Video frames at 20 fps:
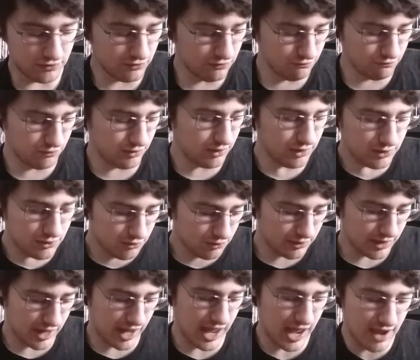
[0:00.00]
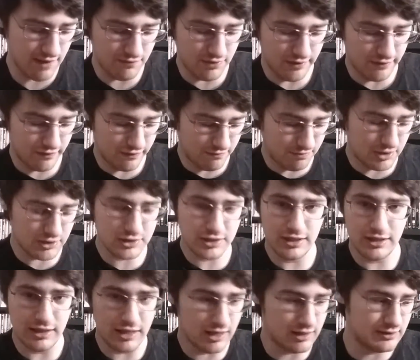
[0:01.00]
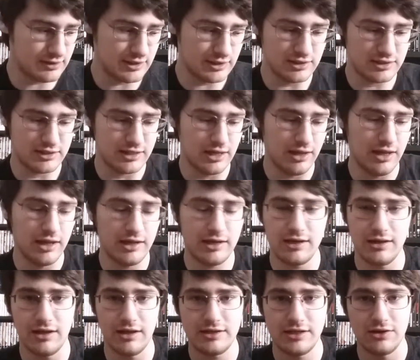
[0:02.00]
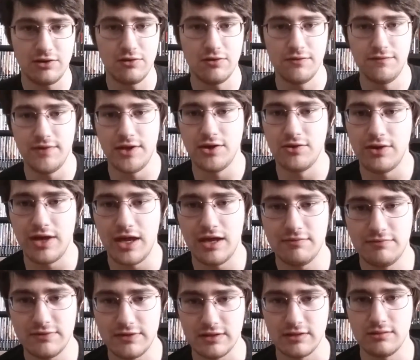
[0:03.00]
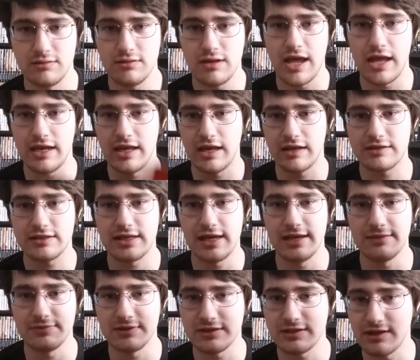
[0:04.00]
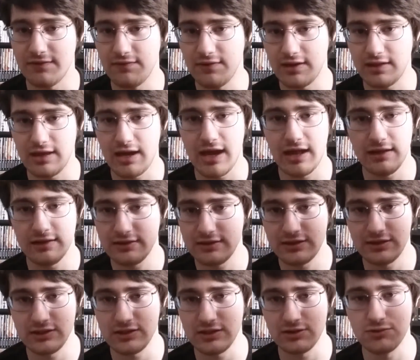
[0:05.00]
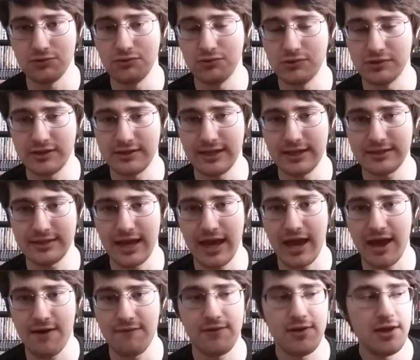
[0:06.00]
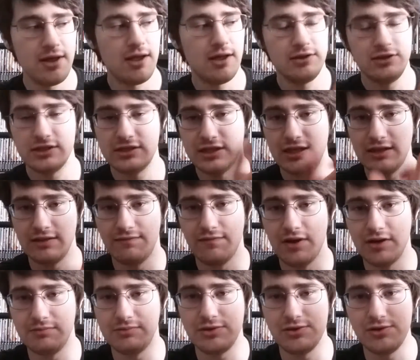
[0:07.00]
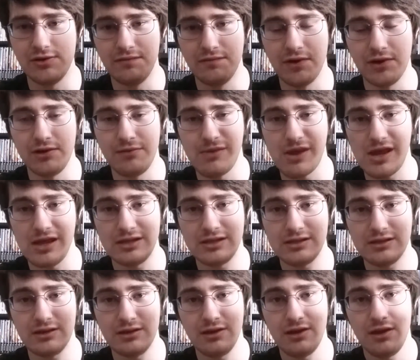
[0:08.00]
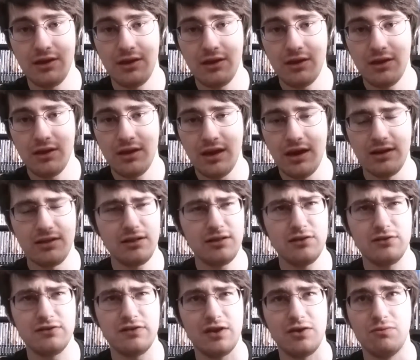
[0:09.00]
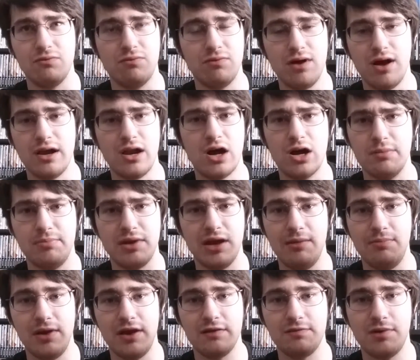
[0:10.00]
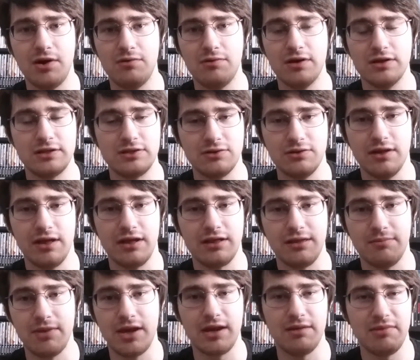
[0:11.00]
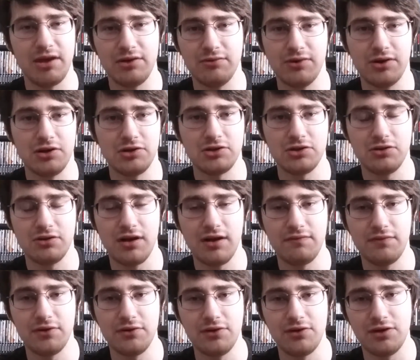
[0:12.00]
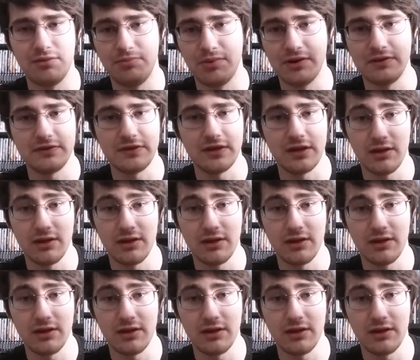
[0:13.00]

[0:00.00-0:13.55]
it's just really cool to have these, especially that since I like collecting old video games and NES games and stuff like that. It's just a cool set to have. Just need the Volume 2 and Volume 8. I think there's like an RBI baseball one, sort of like the Mega Man one I showed off earlier, but